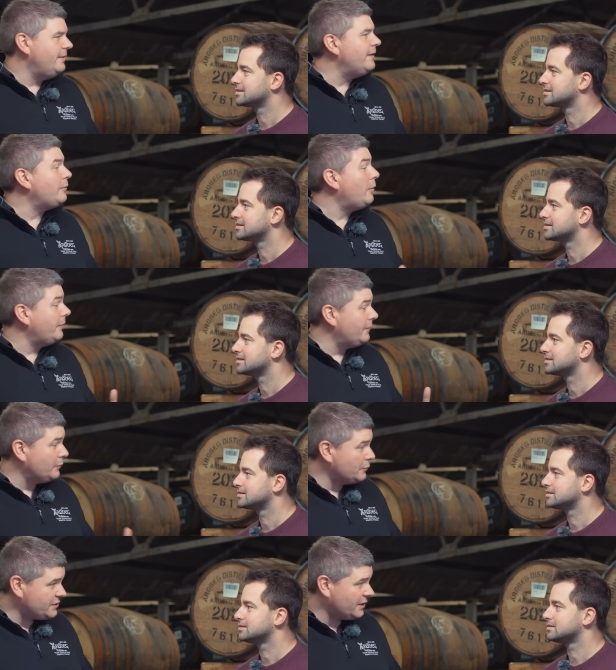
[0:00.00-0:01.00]
Speaker 1: never wanted the
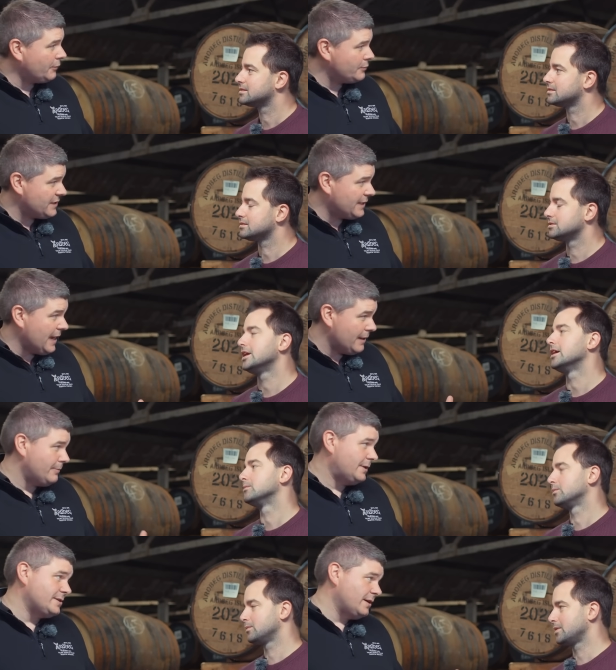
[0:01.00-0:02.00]
doors to close again,
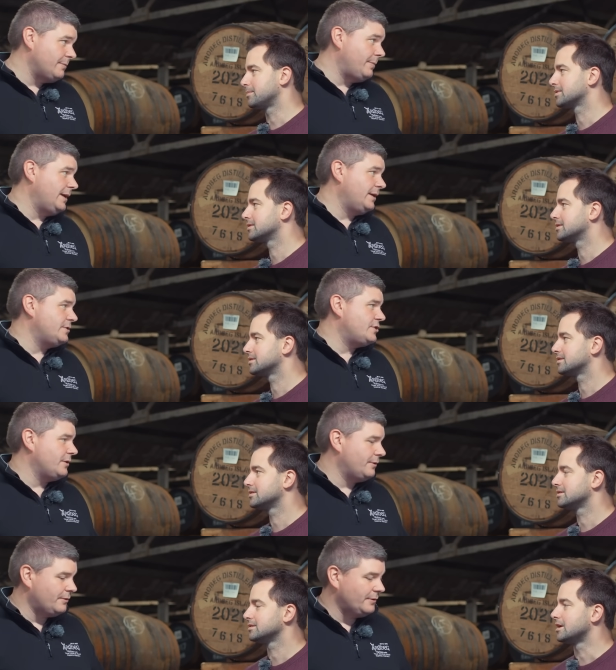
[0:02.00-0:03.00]
because Ardbeg had
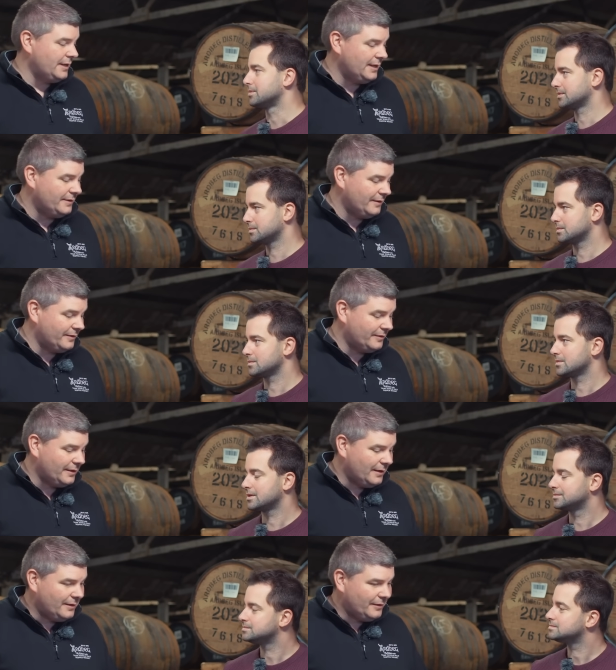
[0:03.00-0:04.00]
shut through the 80s.
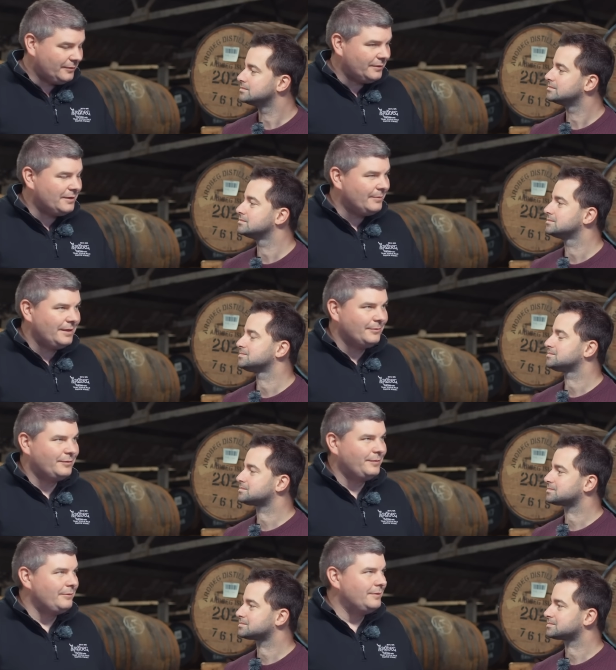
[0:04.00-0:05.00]
So the committee was
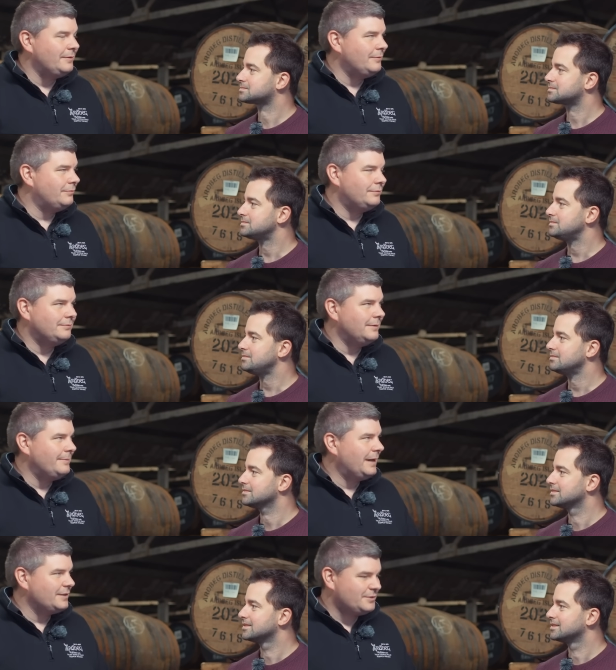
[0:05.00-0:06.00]
founded way
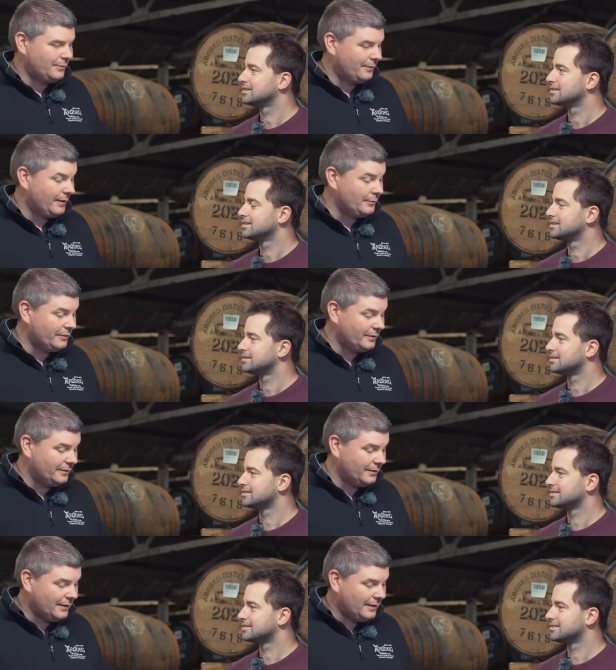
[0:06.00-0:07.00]
back
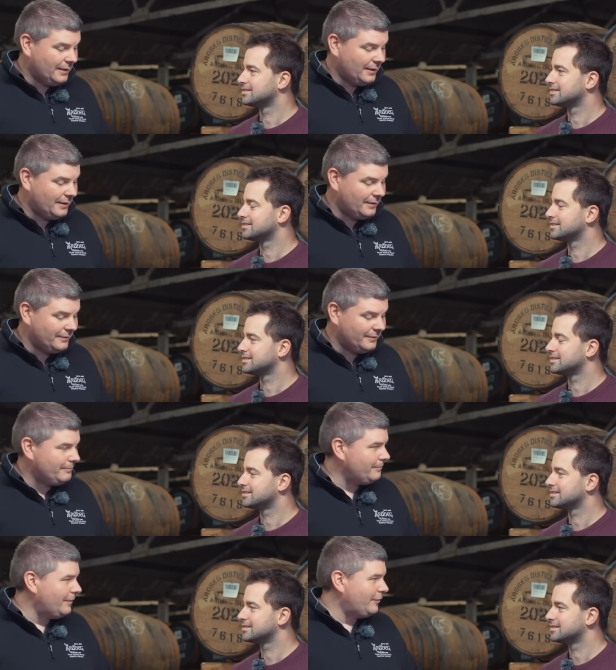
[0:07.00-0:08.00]
2000. And
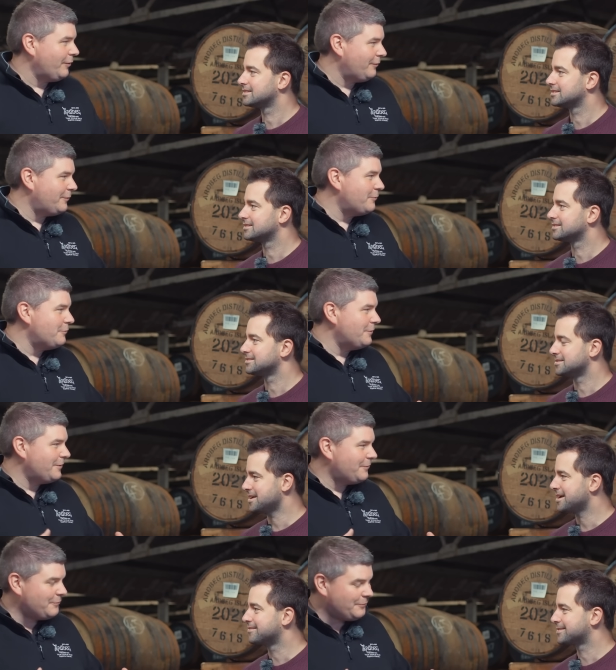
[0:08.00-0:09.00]
it's sort of grown
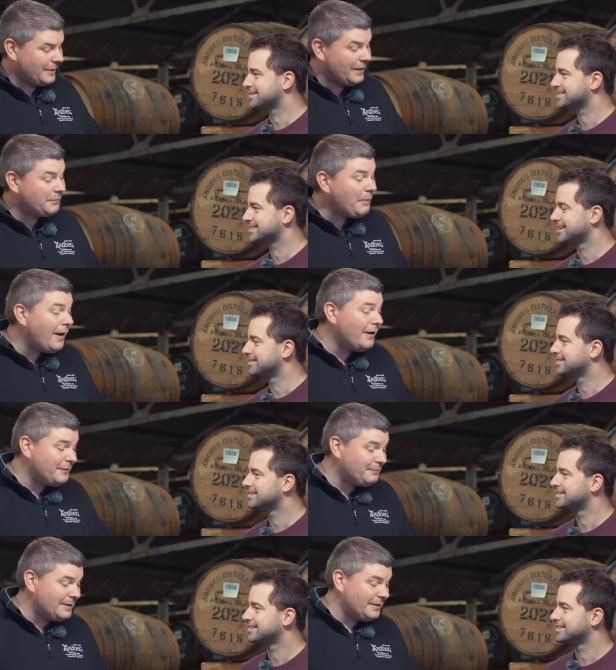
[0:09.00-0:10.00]
and grown. And as part
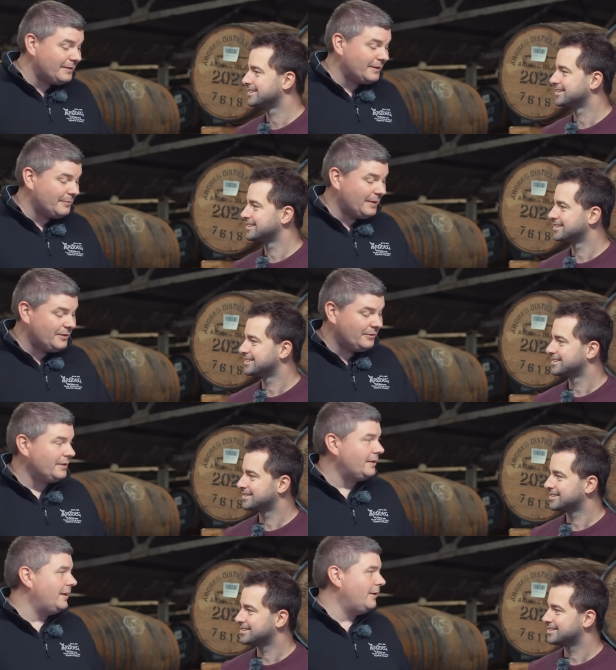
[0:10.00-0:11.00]
of being in the committee, you
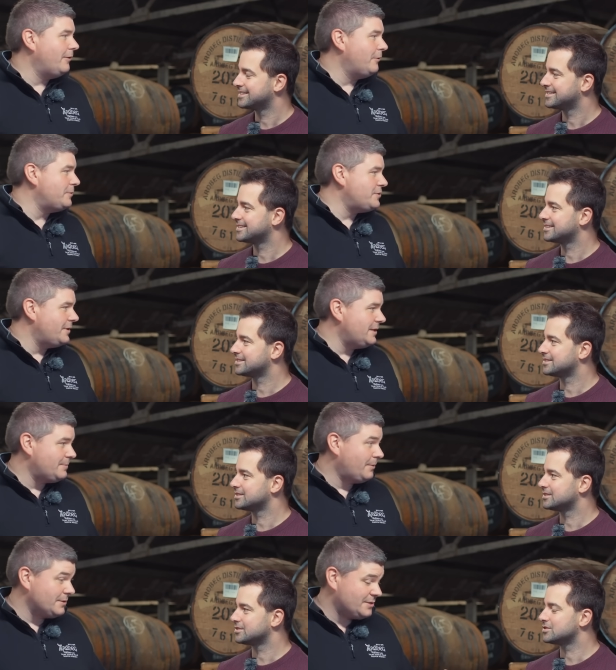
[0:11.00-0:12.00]
can get an opportunity to
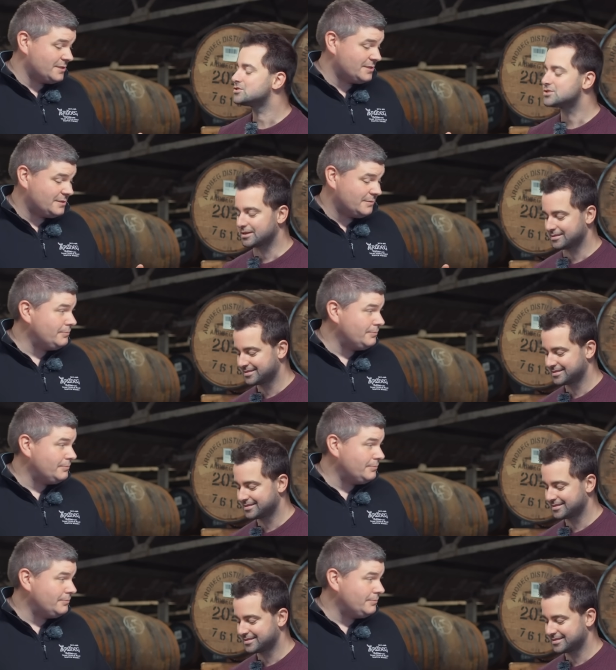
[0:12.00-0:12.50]
purchase